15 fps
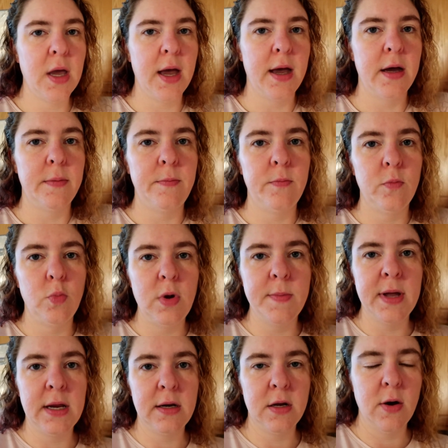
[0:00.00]
um, we
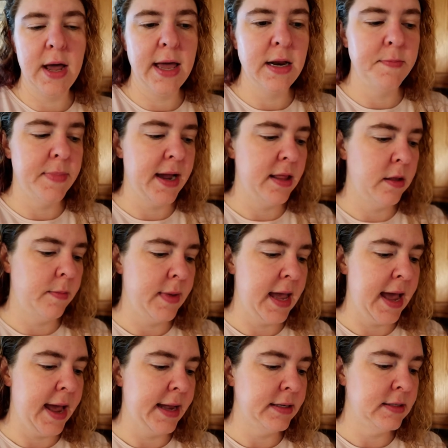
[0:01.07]
might go ahead and buy them
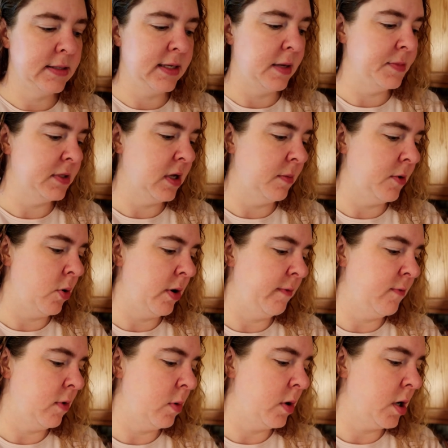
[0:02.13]
at Sam's Club going
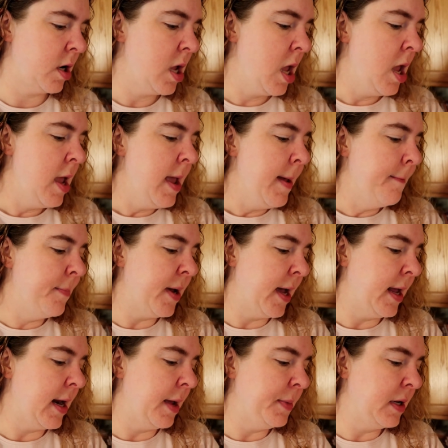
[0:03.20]
forward.
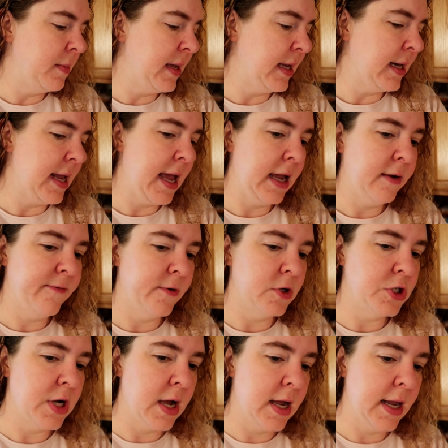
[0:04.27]
But I'm gonna make an egg for
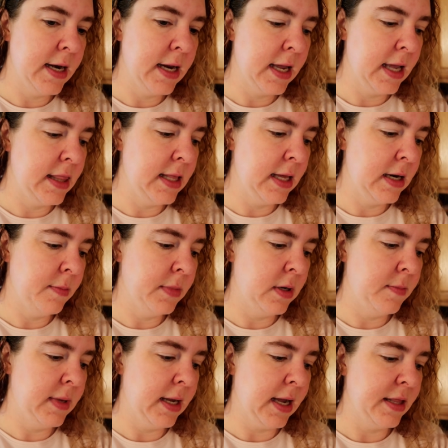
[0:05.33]
John and then I'm gonna
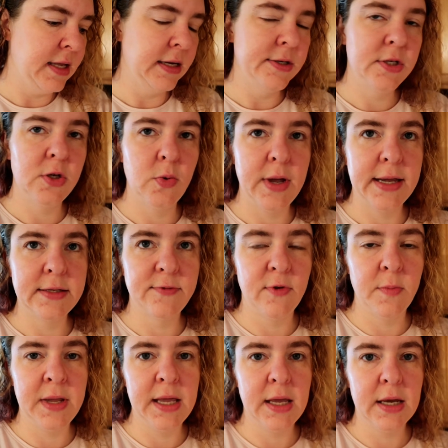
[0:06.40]
make, I think, two eggs
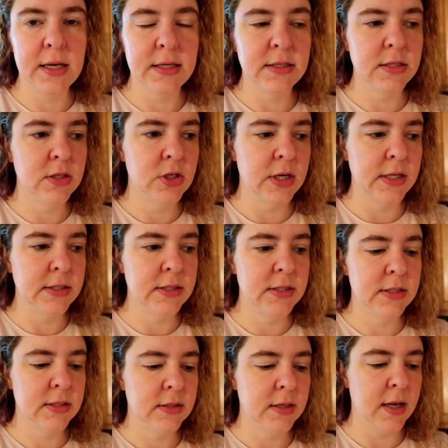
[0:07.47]
for me because
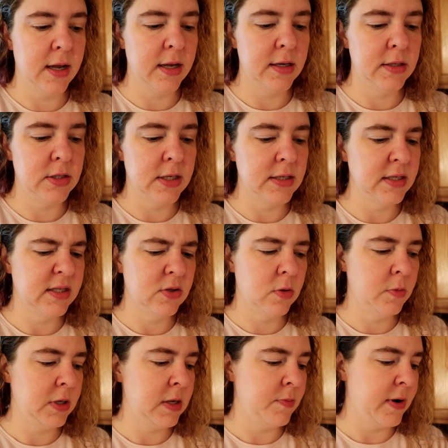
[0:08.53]
John's, uh, John doesn't
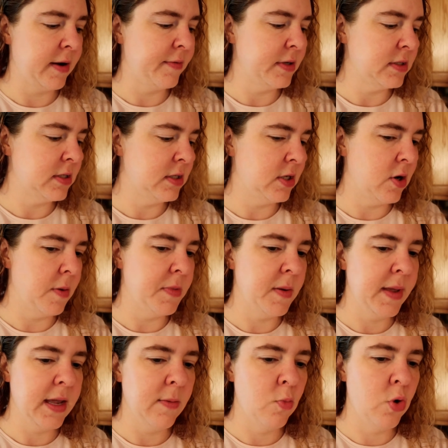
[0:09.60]
normally eat breakfast. So I'm gonna
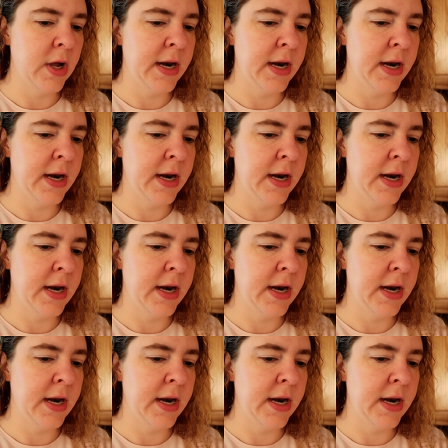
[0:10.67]
make him